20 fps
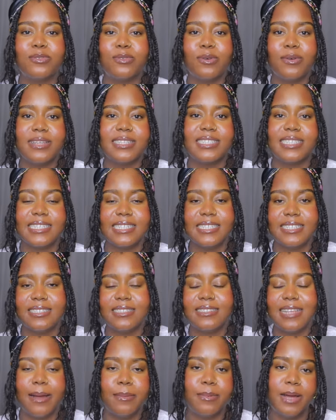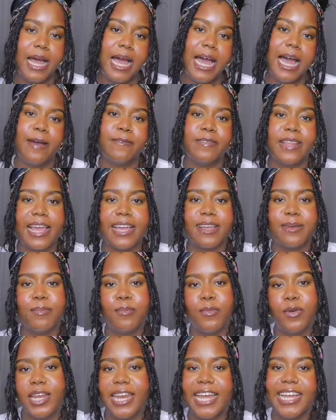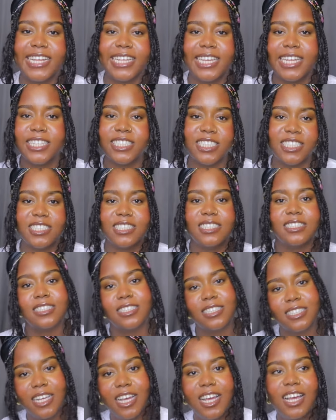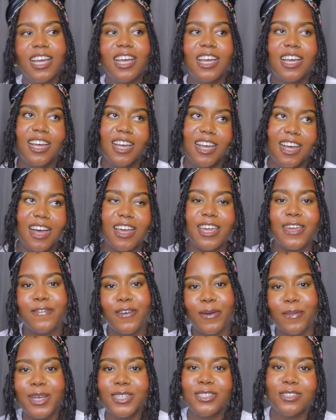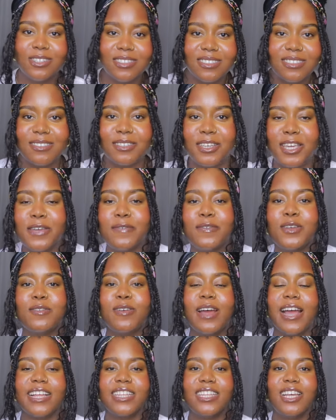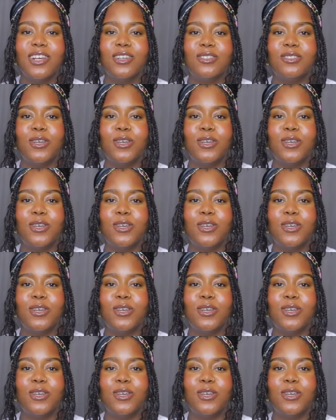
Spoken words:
So I have like more like legit information to give you, right?